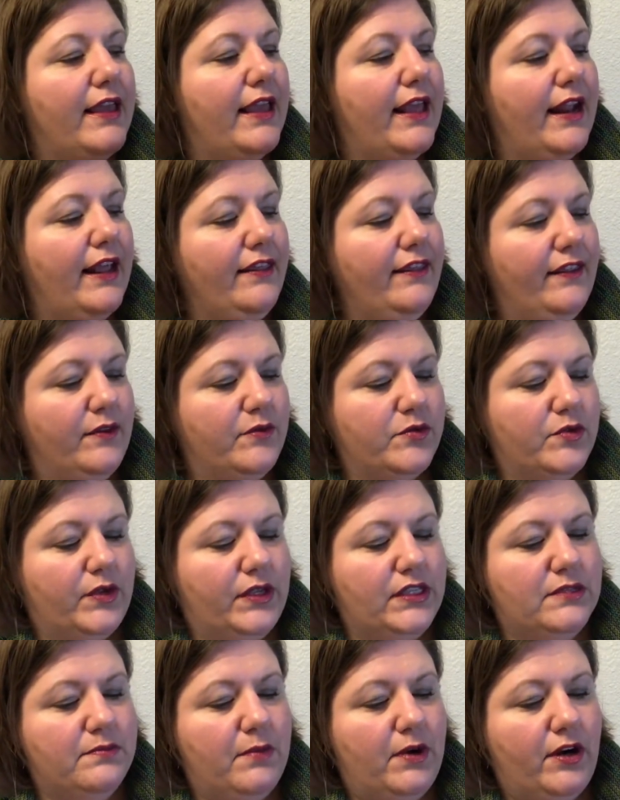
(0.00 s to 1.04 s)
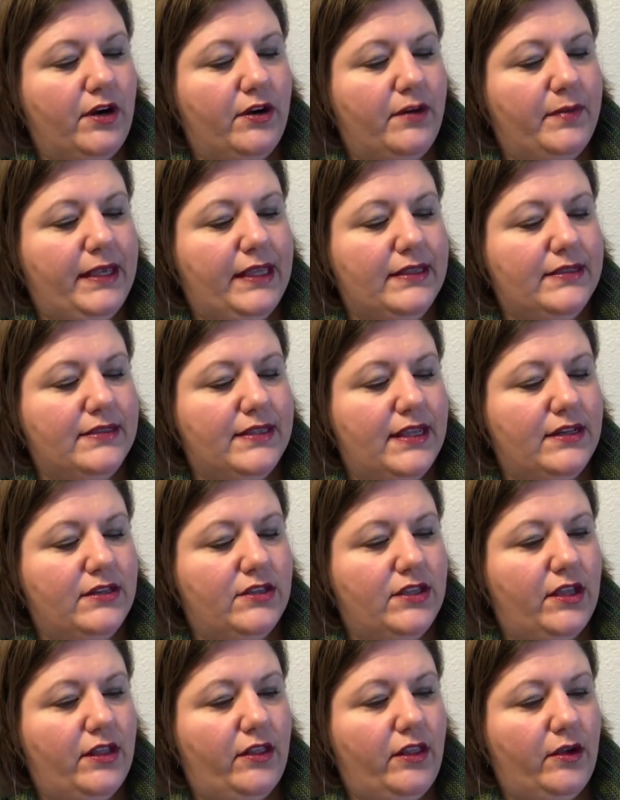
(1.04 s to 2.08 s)
And I think that was really smart because they
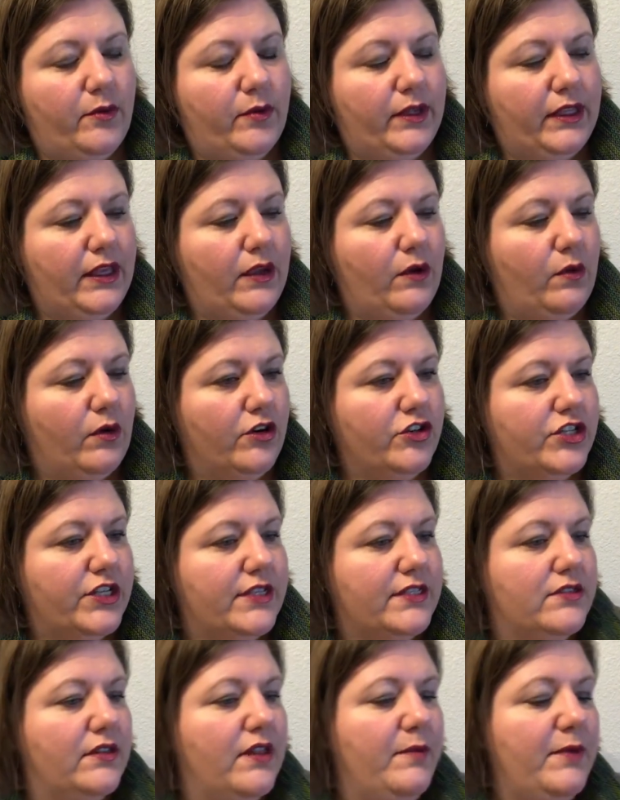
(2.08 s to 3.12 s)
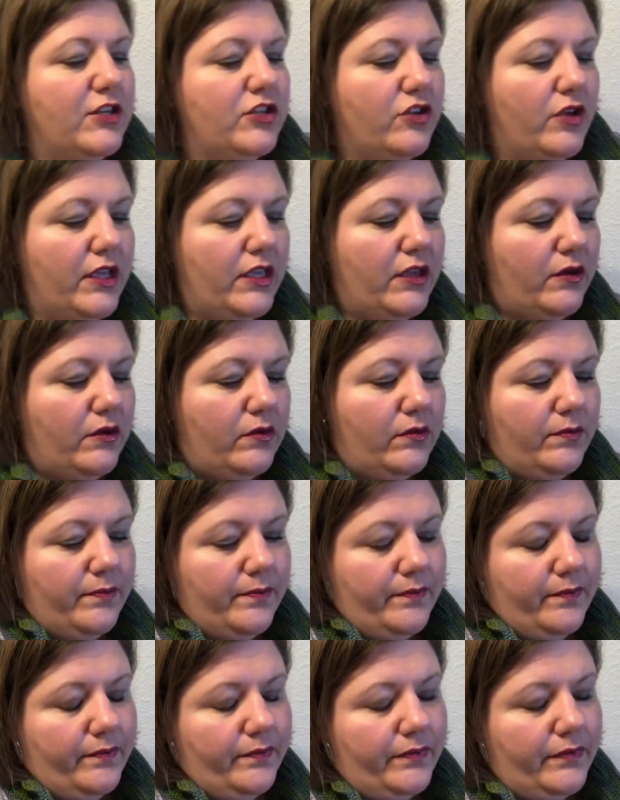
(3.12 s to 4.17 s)
look really gorgeous. So let me show you
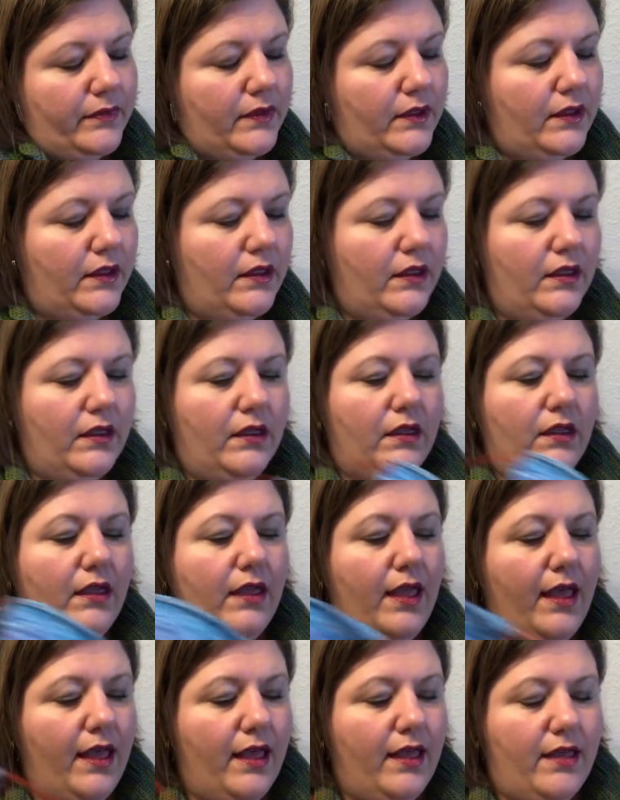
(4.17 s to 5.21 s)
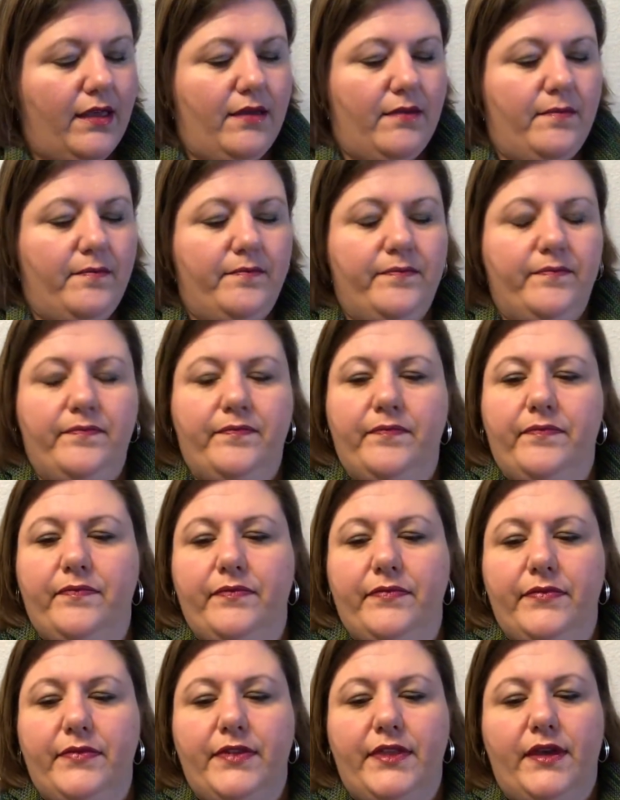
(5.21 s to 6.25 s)

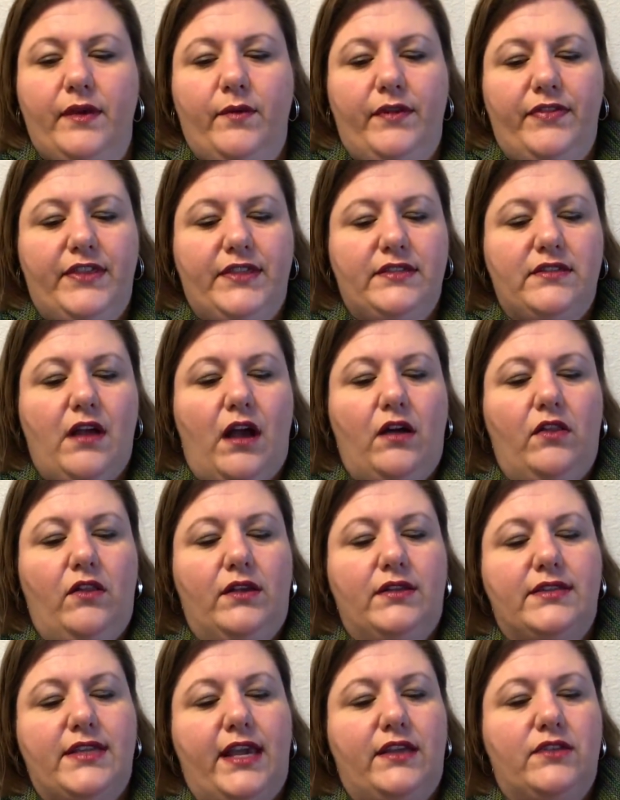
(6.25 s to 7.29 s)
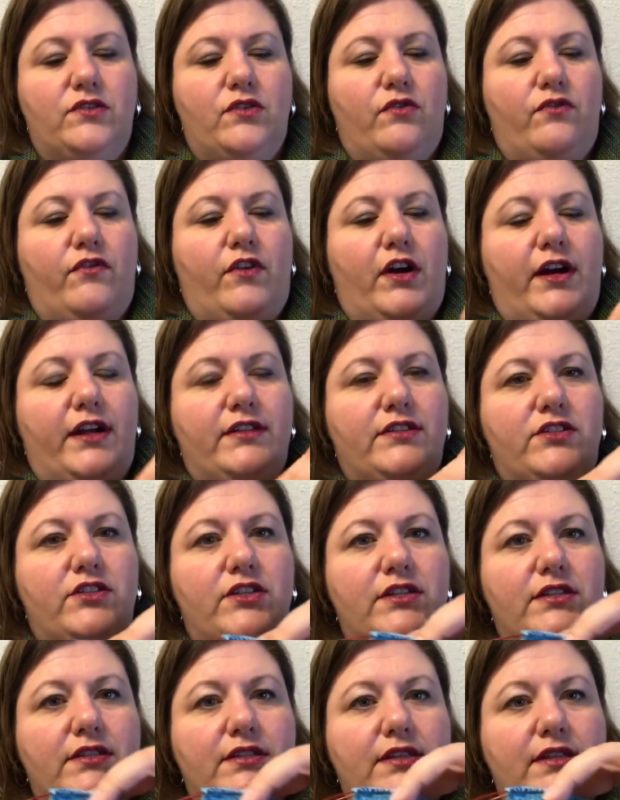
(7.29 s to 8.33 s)
what the sock looks like so far. It
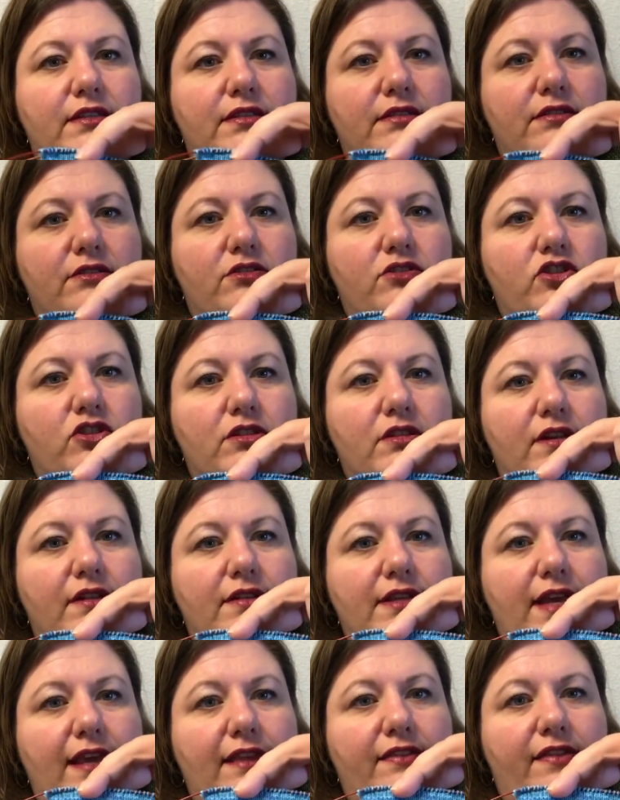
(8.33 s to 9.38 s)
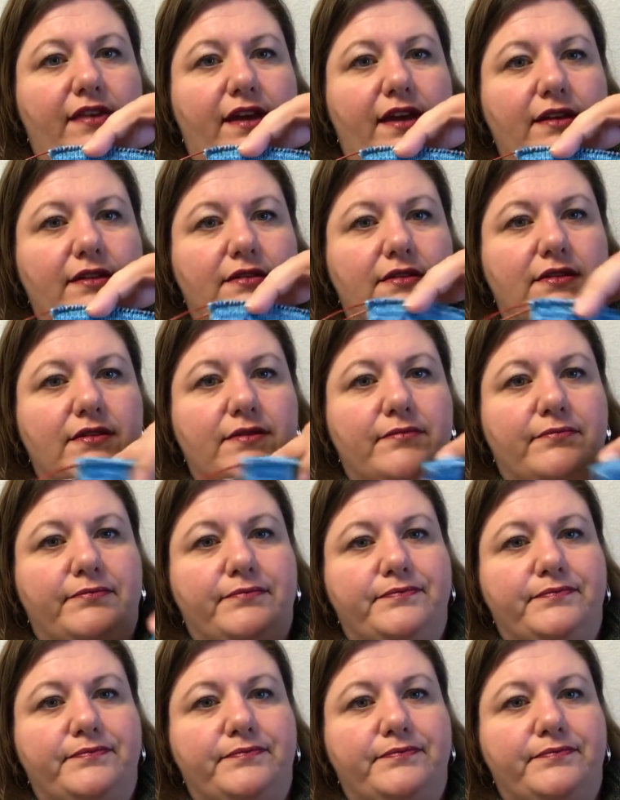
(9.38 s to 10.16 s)
just looks like this.